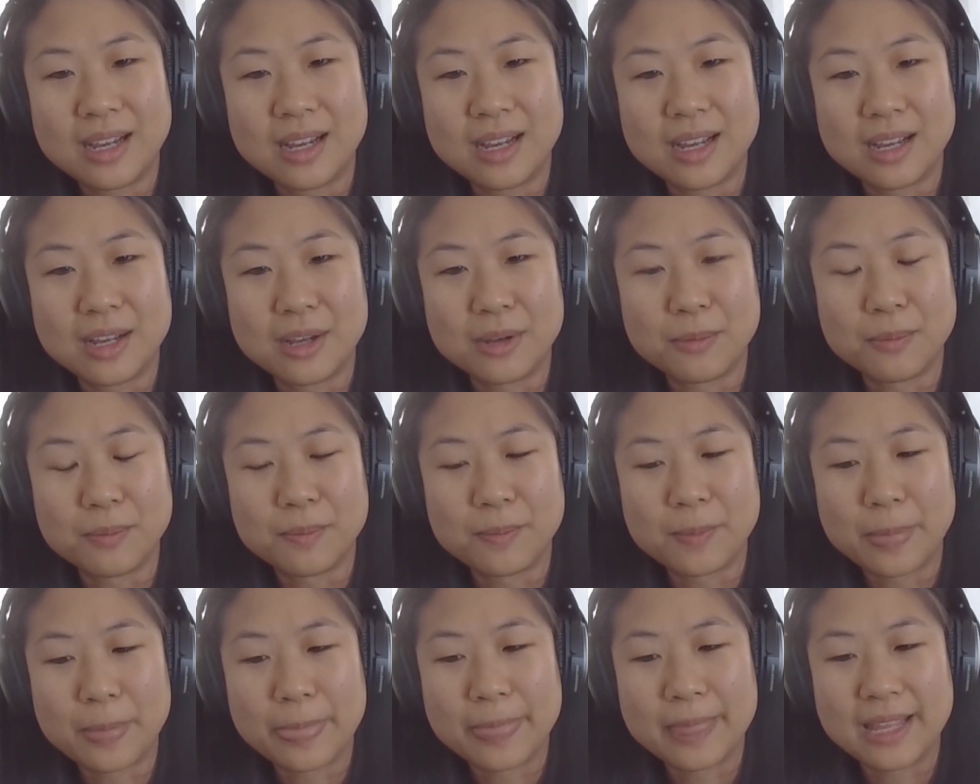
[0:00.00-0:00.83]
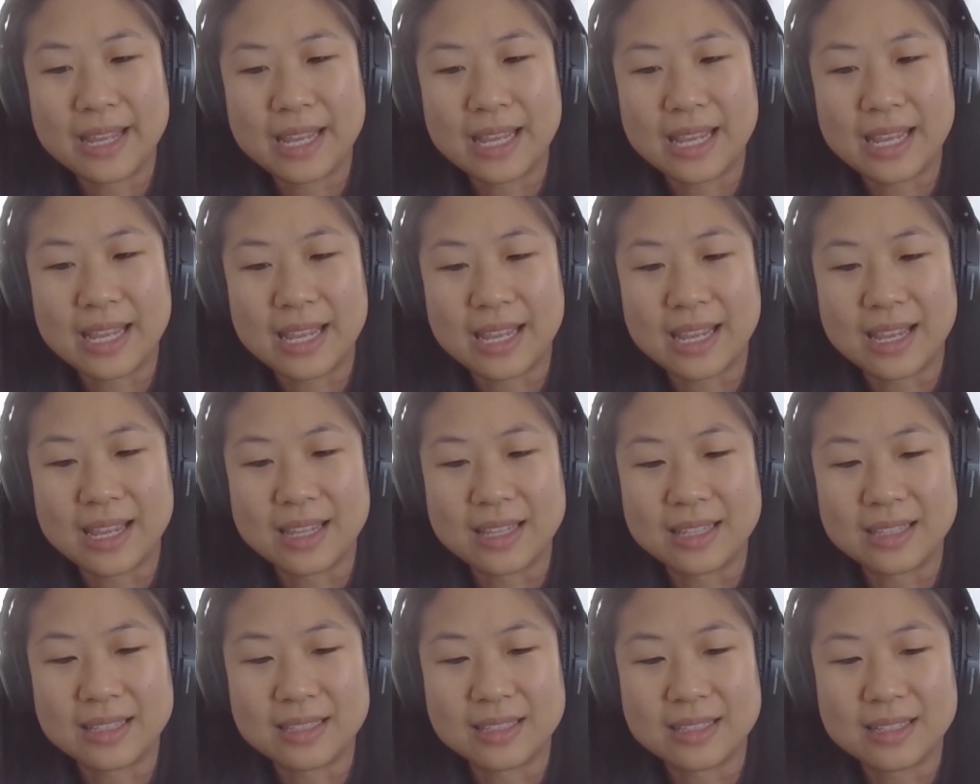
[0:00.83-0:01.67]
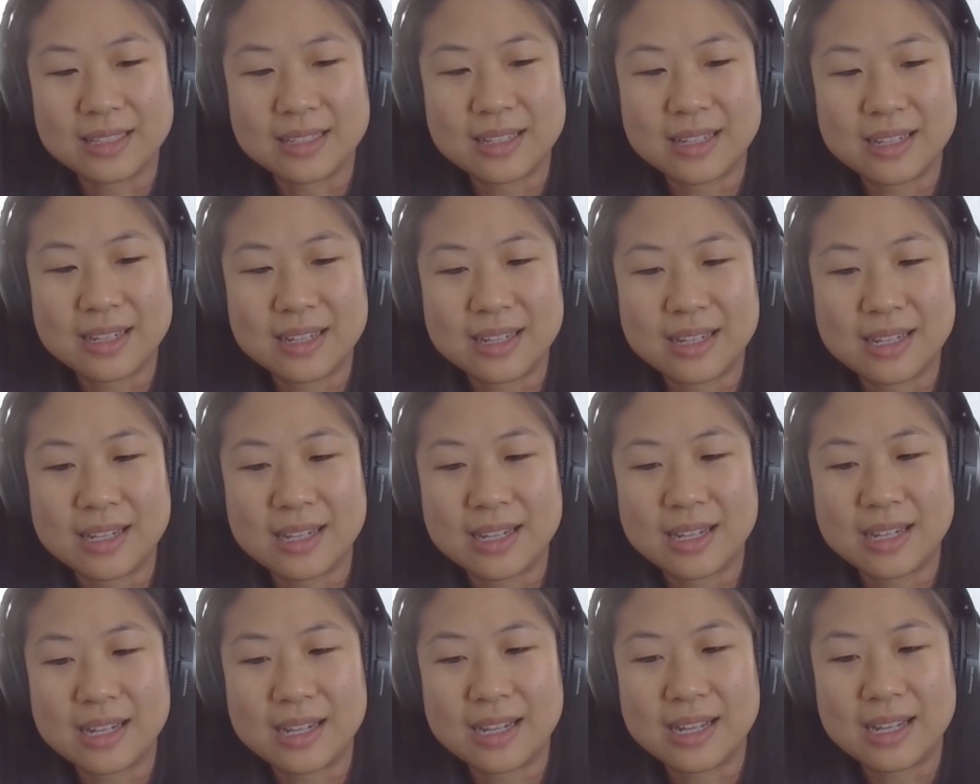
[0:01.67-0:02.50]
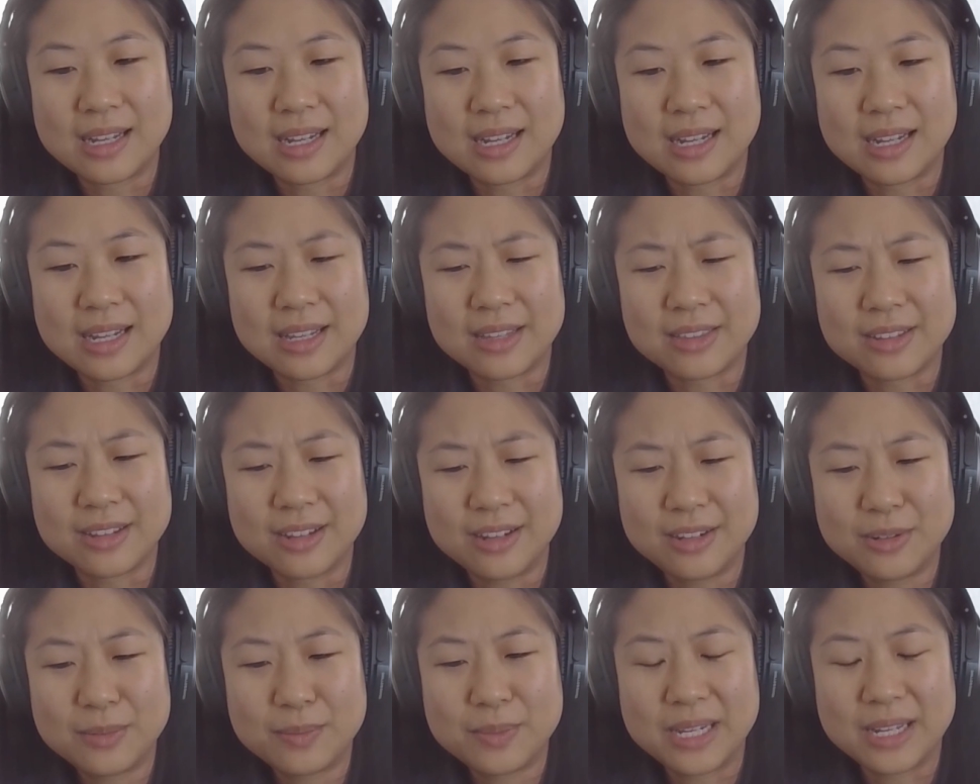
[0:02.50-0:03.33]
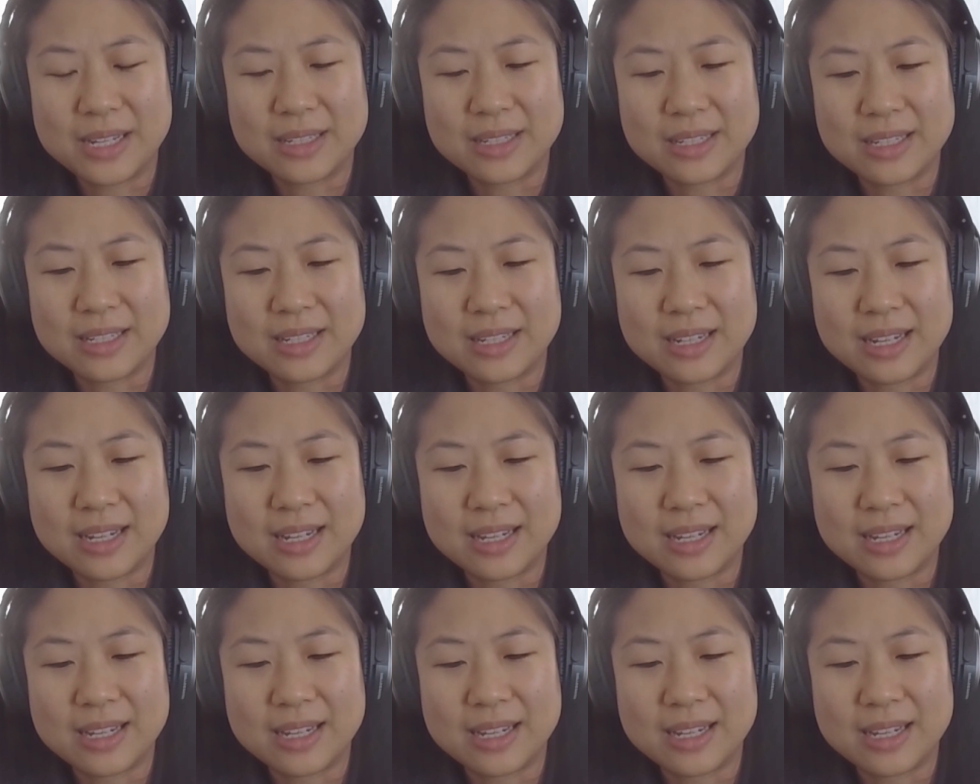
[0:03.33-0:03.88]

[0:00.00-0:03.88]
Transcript: Um, and I thought about it,